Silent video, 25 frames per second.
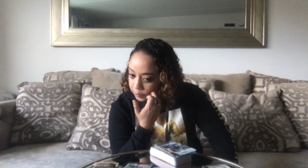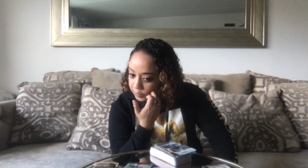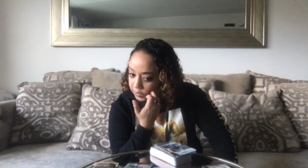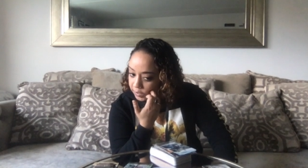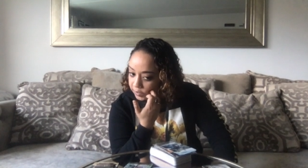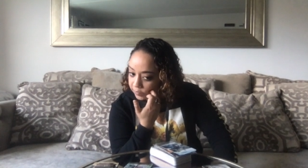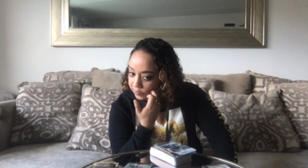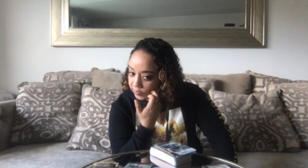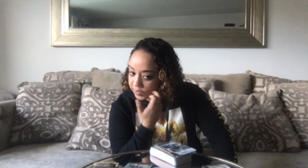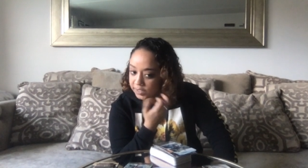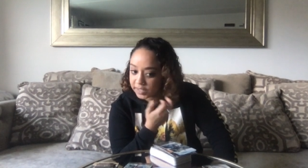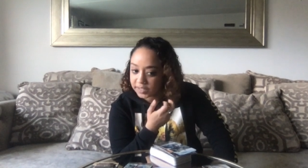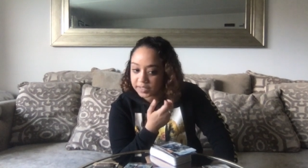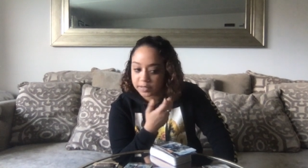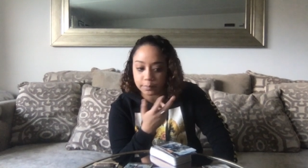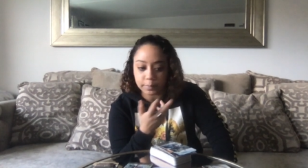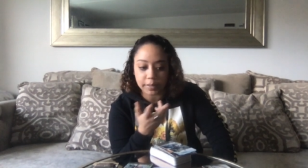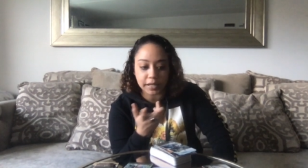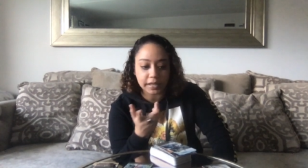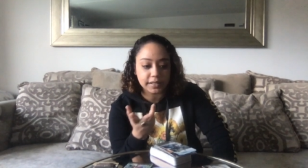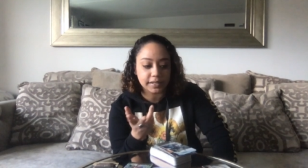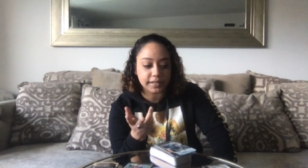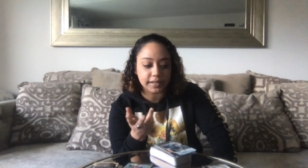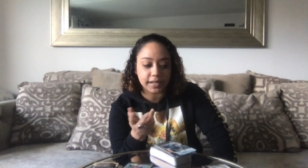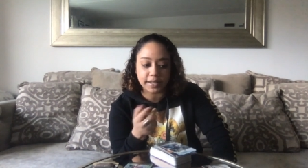If it doesn't
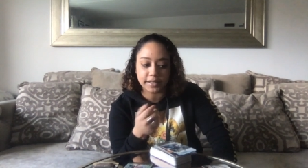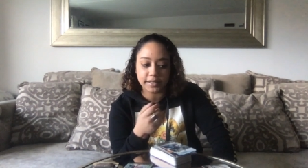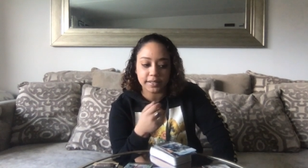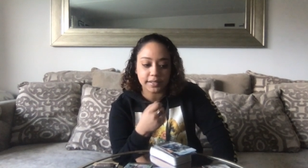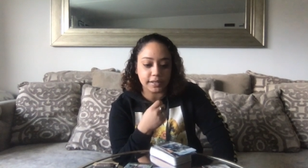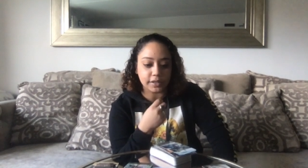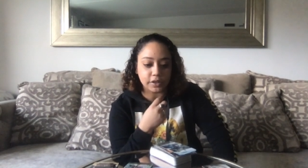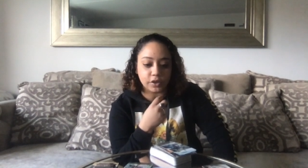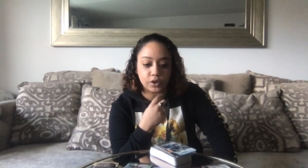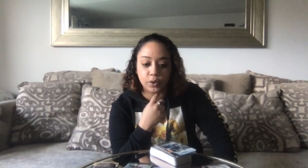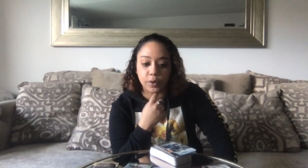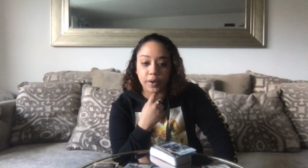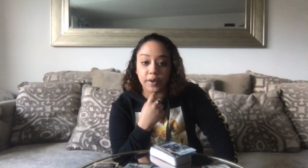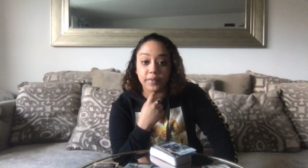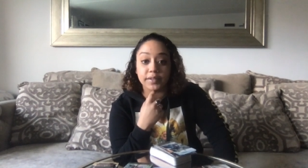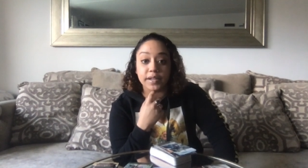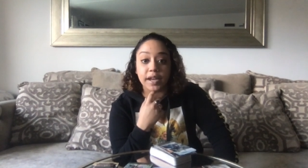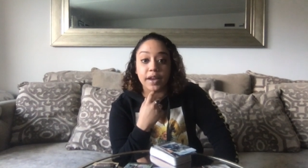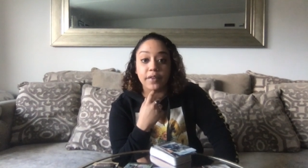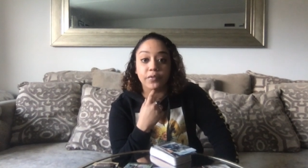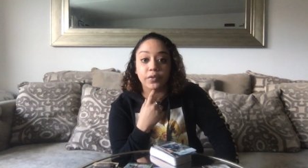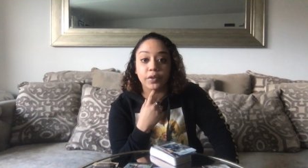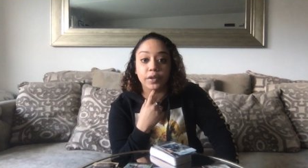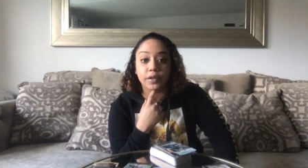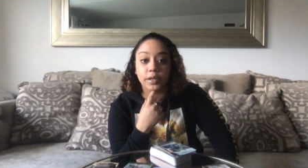make sense, then you don't have
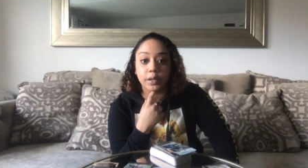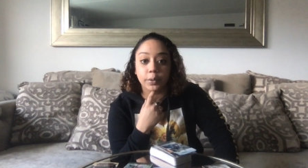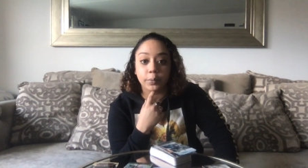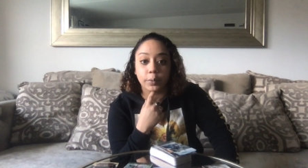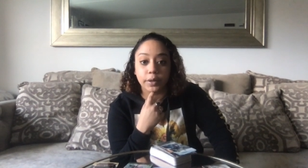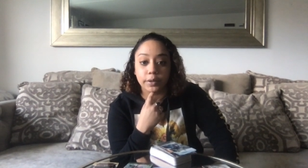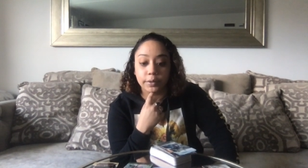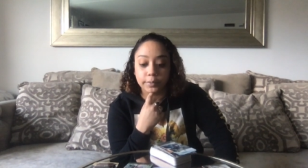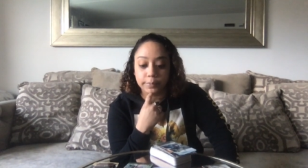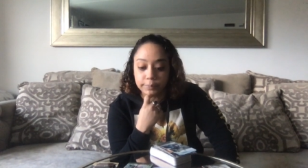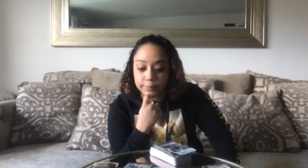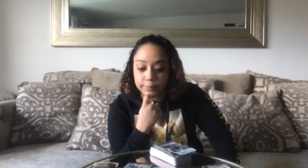time for it, Libra.